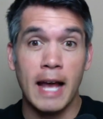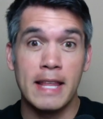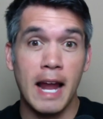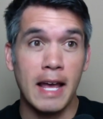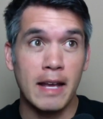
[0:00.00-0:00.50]
And
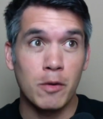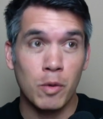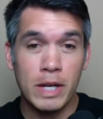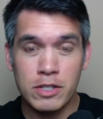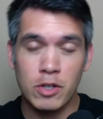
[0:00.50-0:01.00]
then I
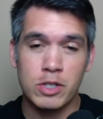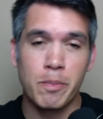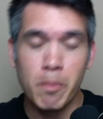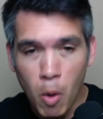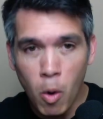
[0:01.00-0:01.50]
researched
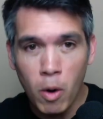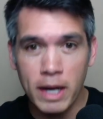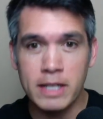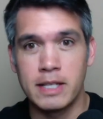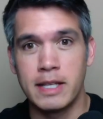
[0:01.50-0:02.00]
more
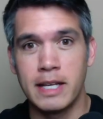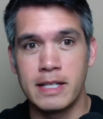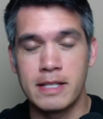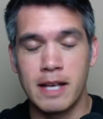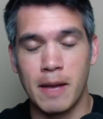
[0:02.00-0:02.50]
into
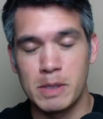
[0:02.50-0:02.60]
this um,